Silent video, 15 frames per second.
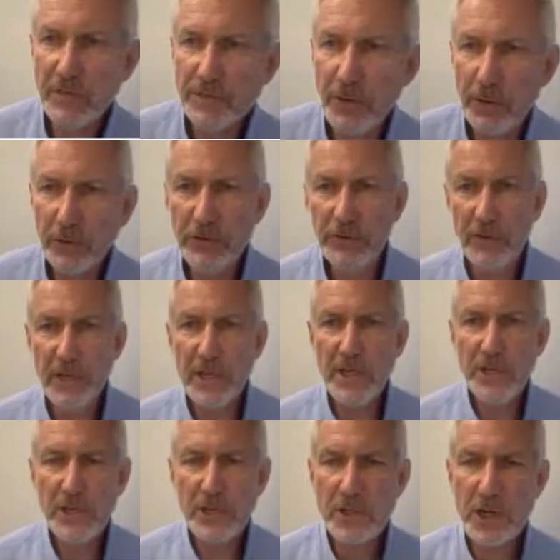folds
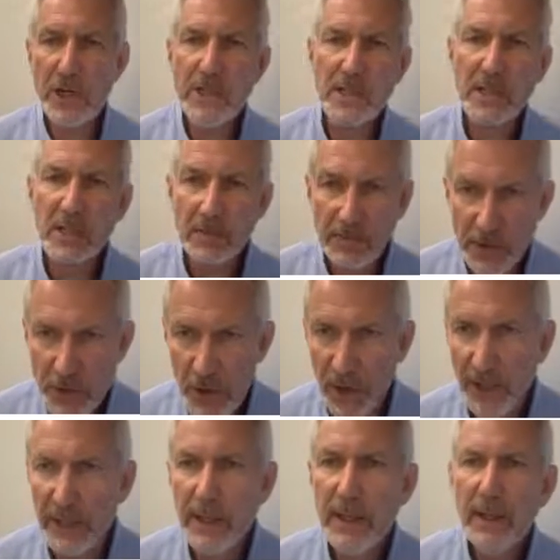each sheet
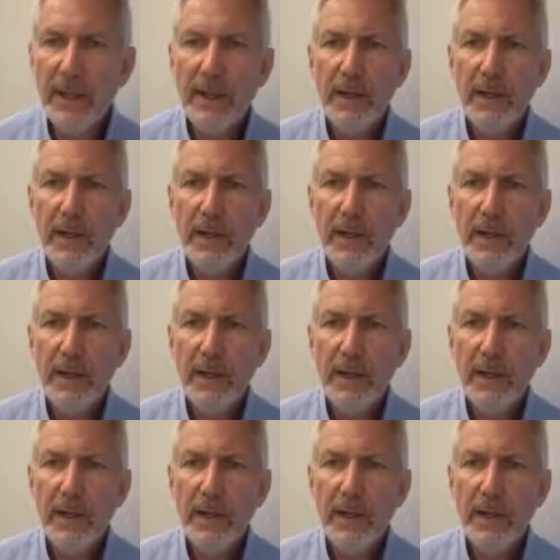individually,